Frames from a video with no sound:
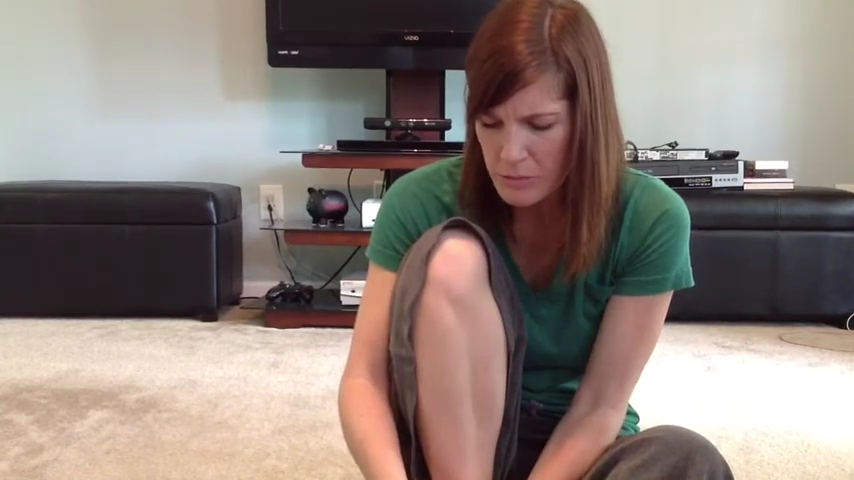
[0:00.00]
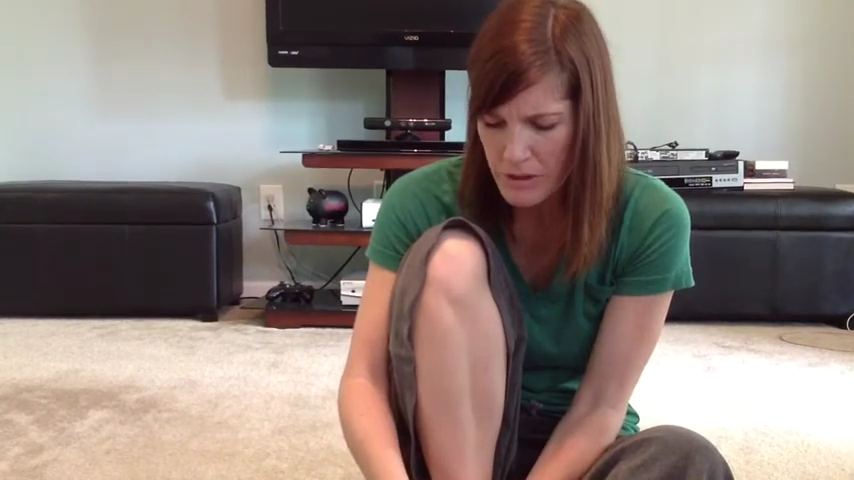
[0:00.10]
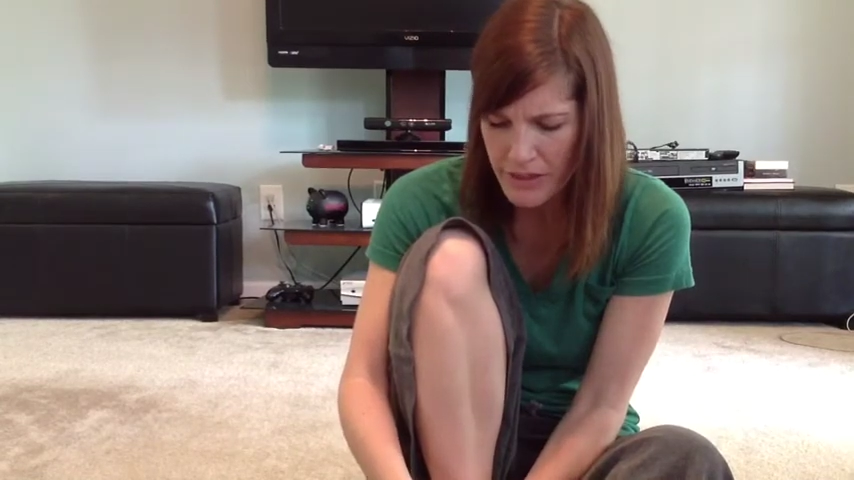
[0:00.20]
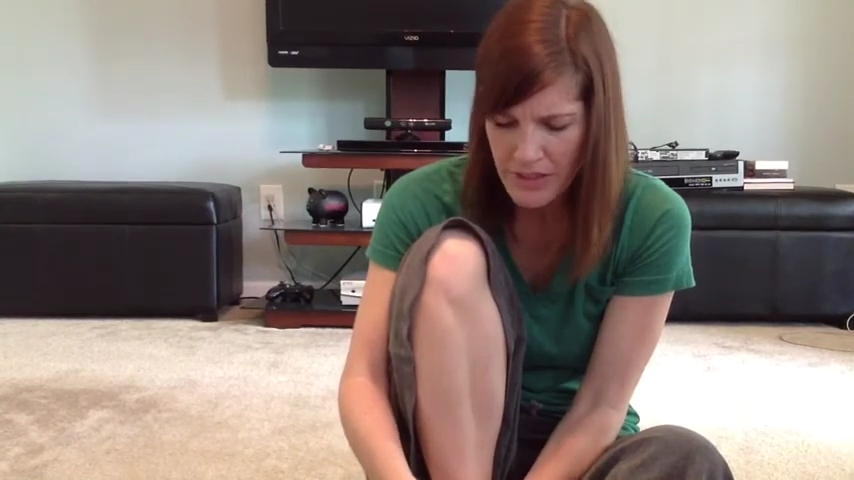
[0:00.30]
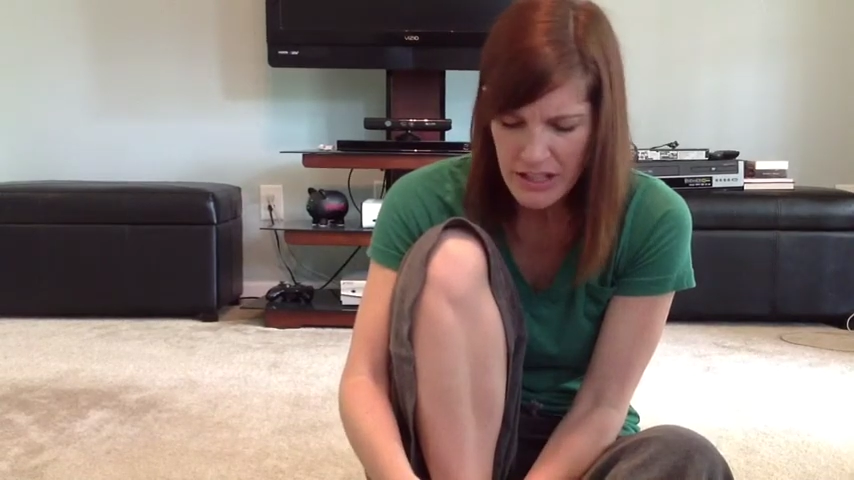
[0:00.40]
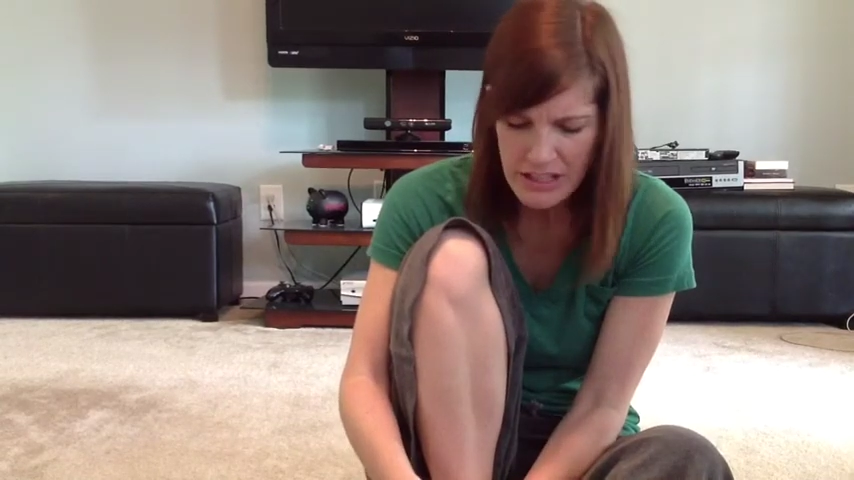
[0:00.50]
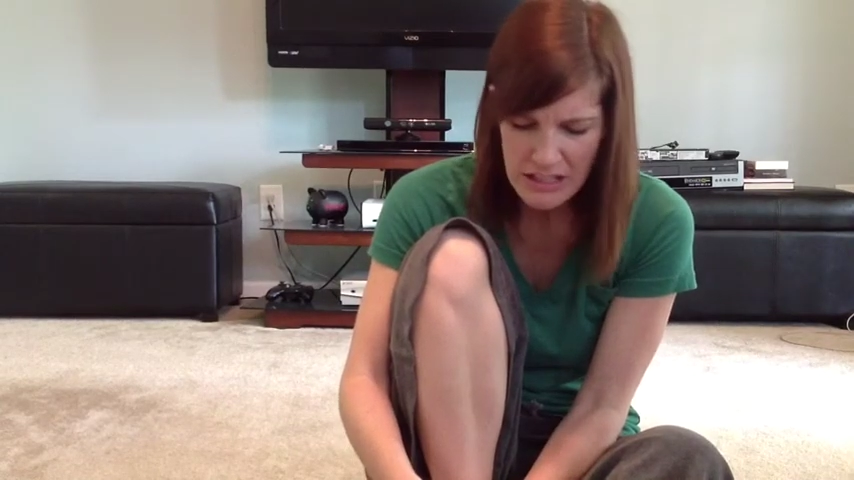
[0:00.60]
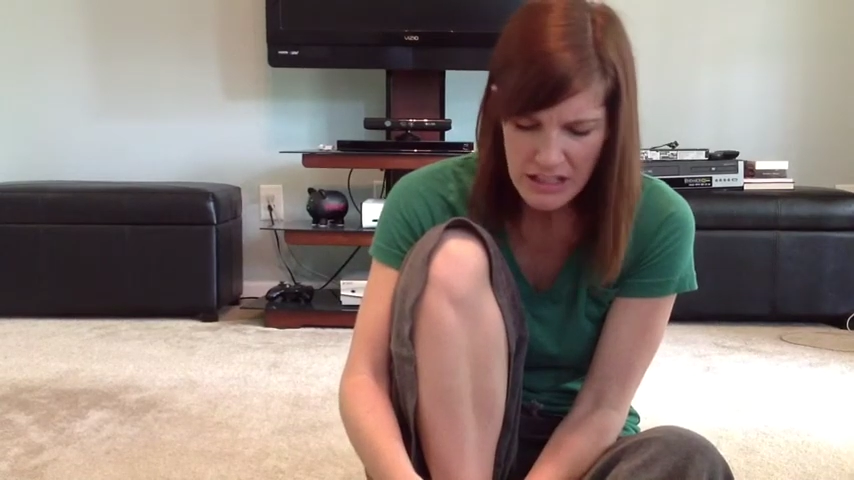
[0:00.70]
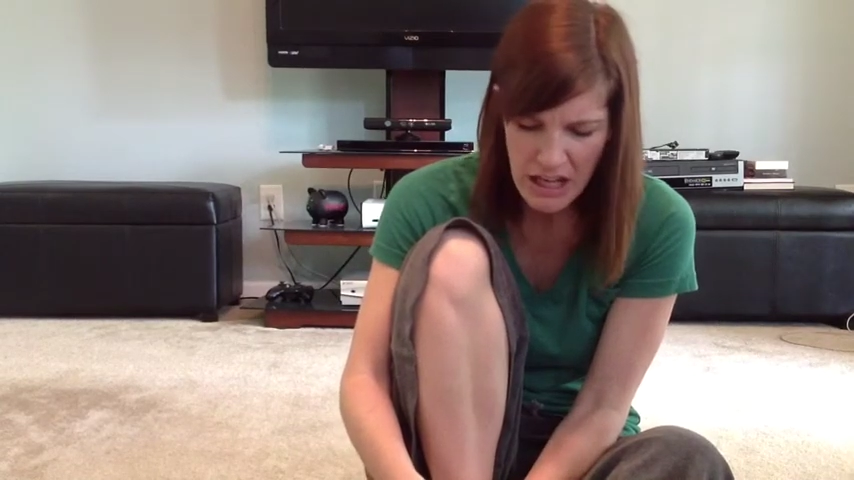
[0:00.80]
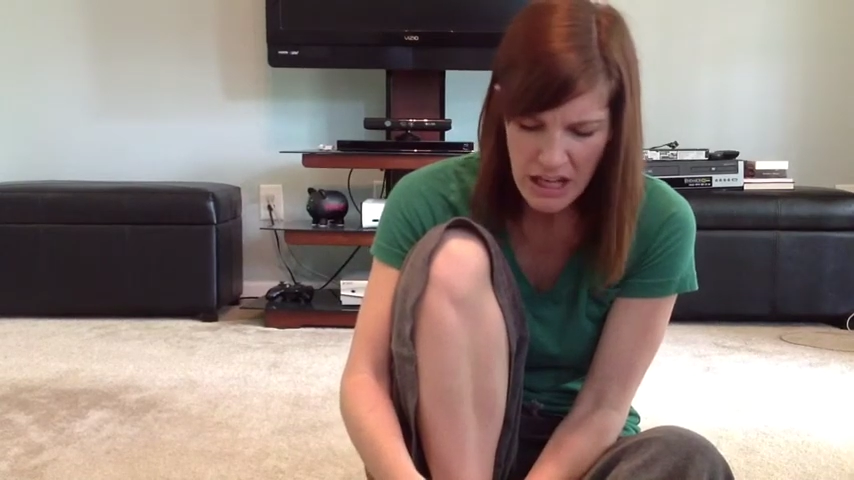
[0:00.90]
with this
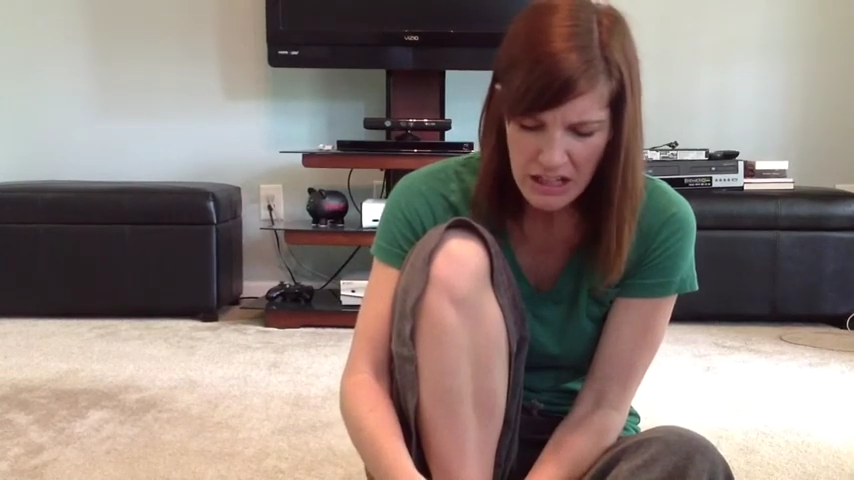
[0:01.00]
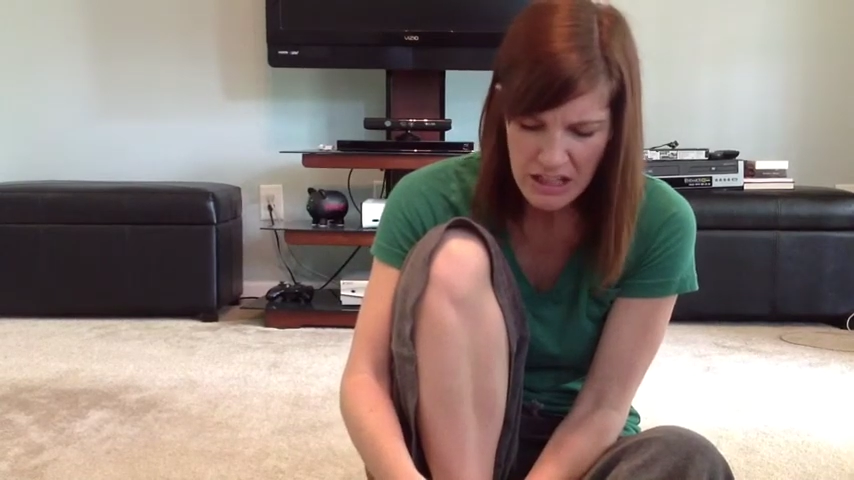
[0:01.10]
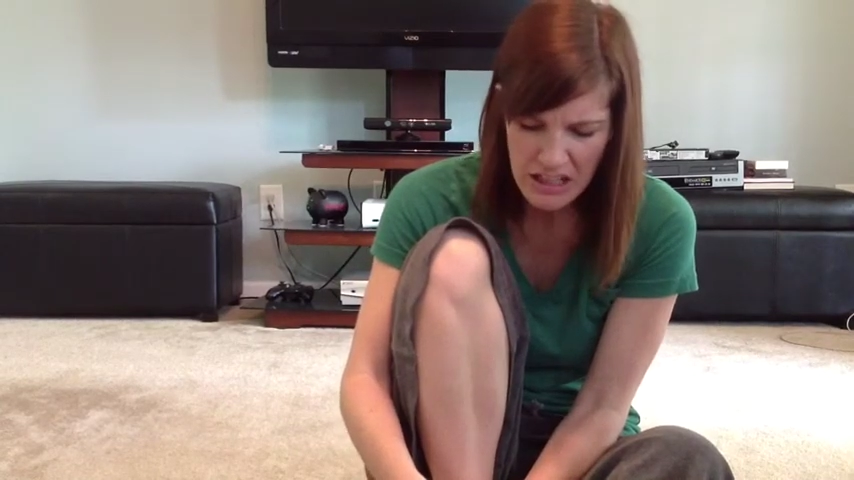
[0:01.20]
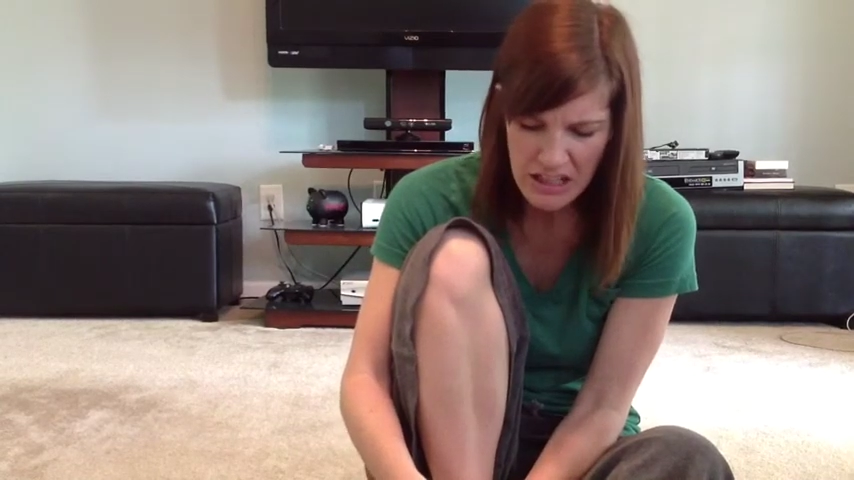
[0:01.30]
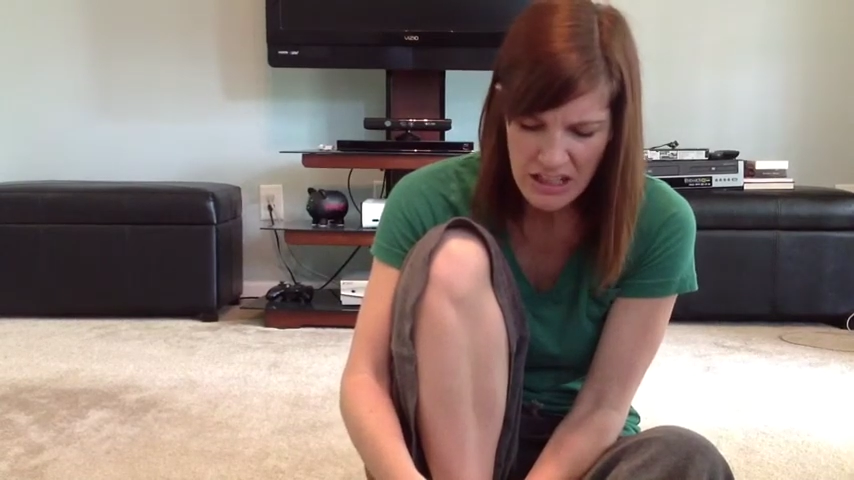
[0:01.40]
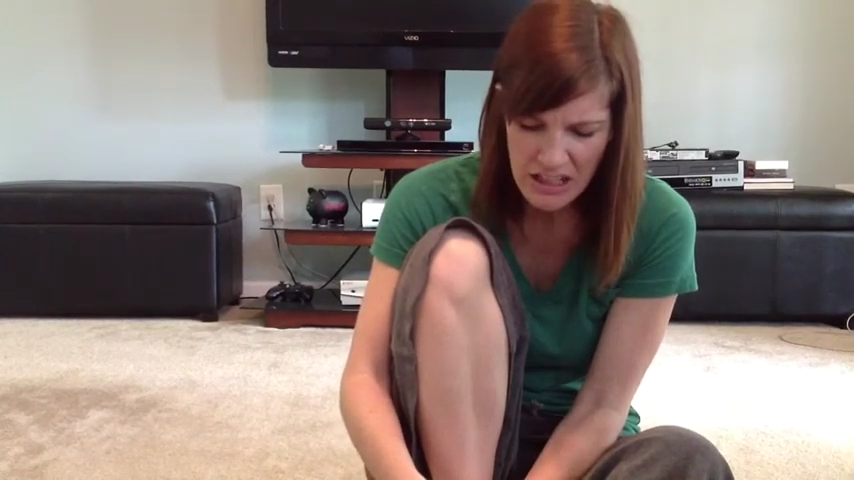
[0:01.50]
color.